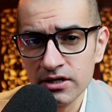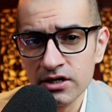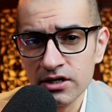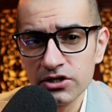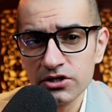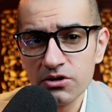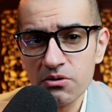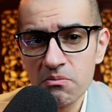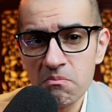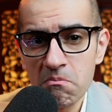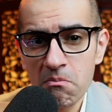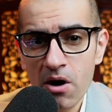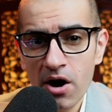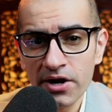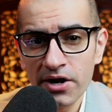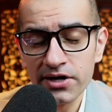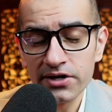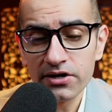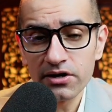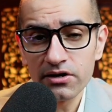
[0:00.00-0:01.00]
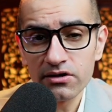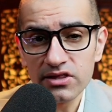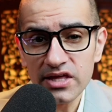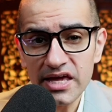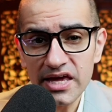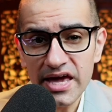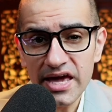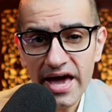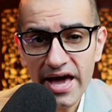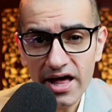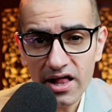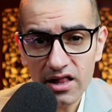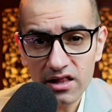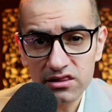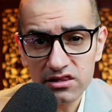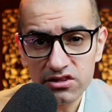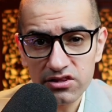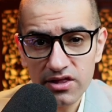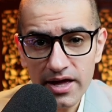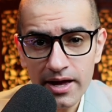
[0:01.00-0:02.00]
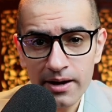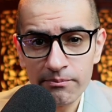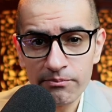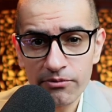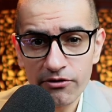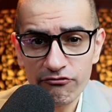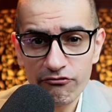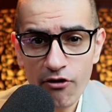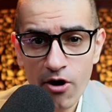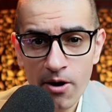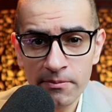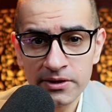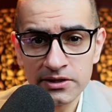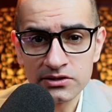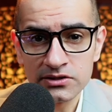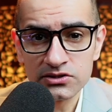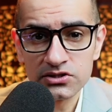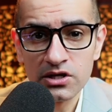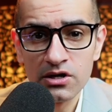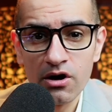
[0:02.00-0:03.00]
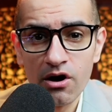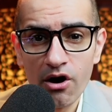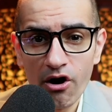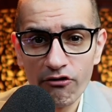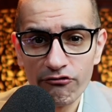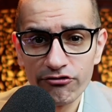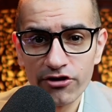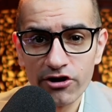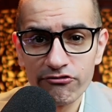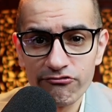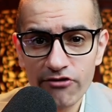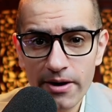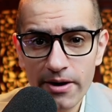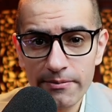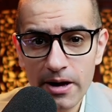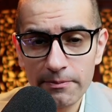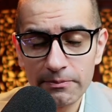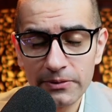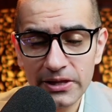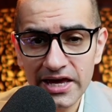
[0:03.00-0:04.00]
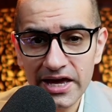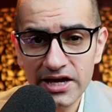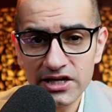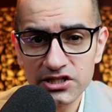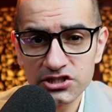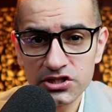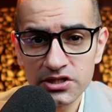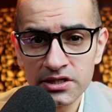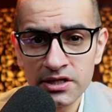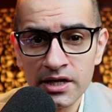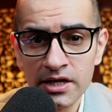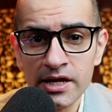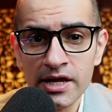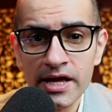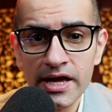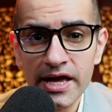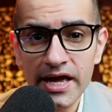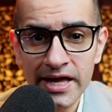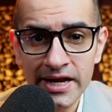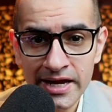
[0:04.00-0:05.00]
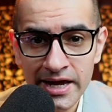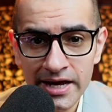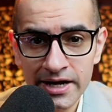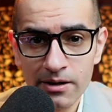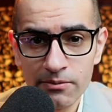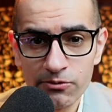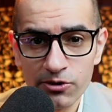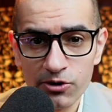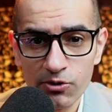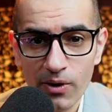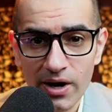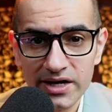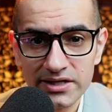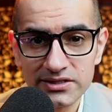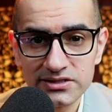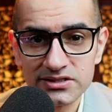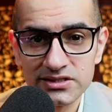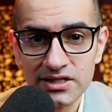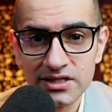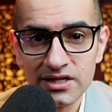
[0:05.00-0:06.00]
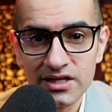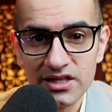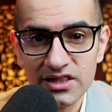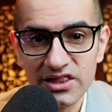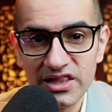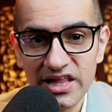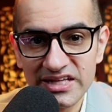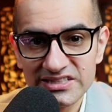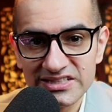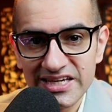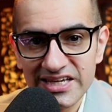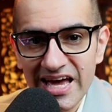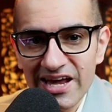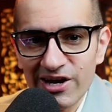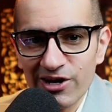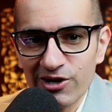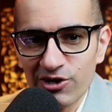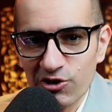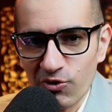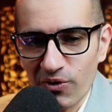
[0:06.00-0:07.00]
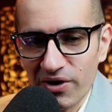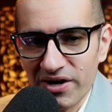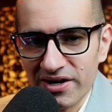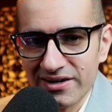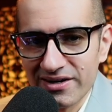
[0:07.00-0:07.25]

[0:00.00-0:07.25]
to monitor the health and performance of your web application in AWS. Let's get into it.